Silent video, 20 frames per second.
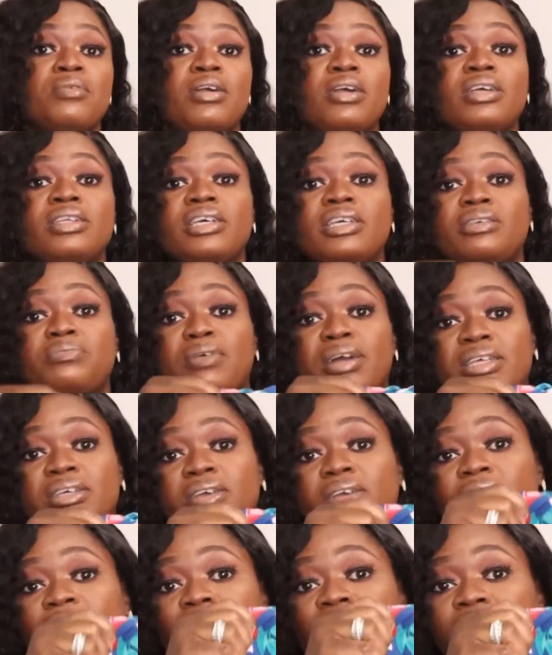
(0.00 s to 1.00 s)
this
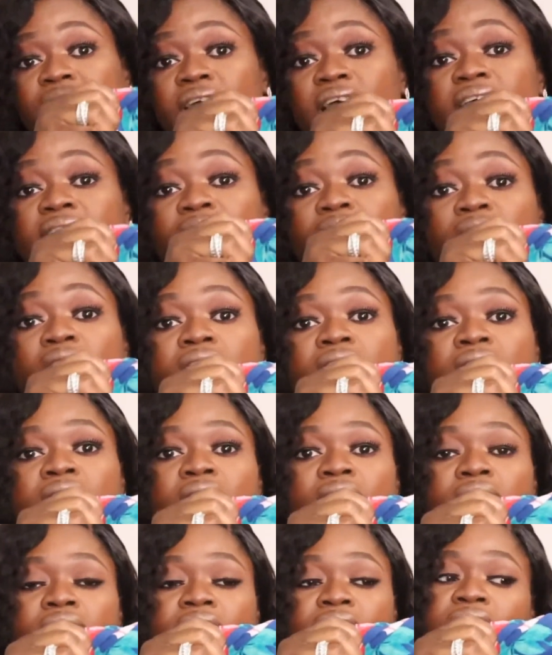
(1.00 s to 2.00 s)
particular dress does
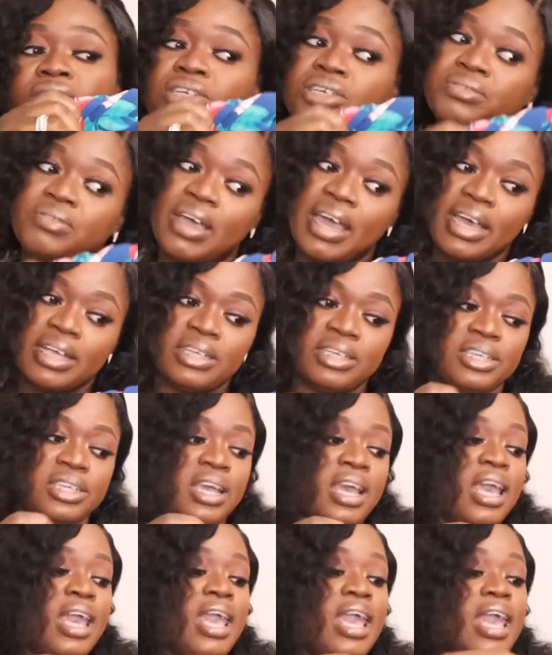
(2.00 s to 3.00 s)
not stretch,
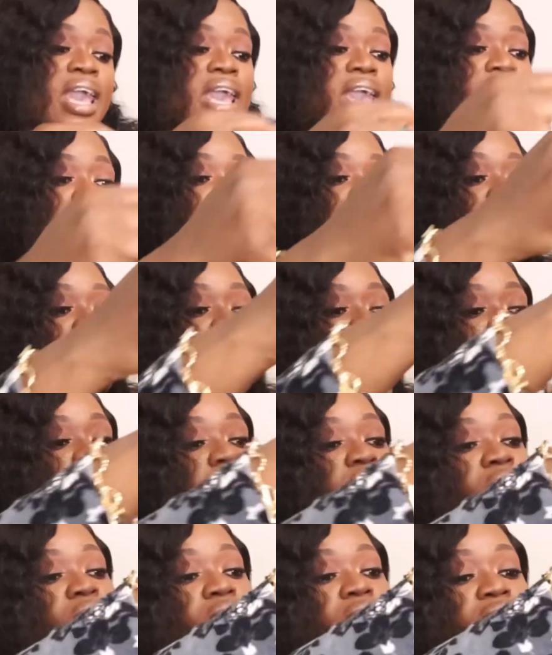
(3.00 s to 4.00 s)
and
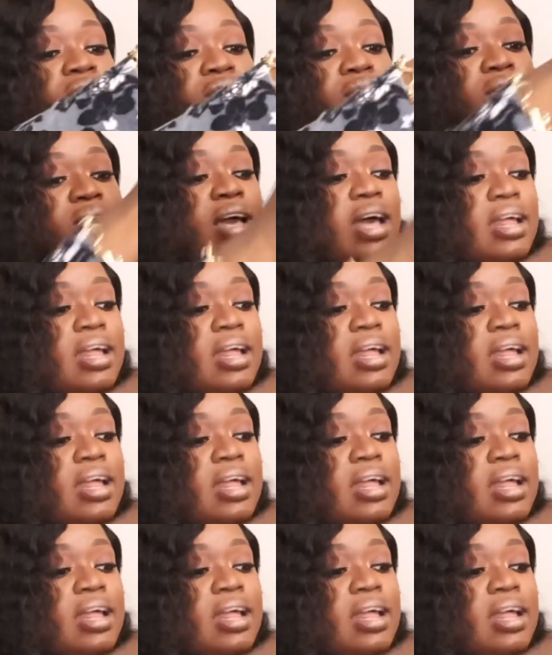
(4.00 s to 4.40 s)
if you look at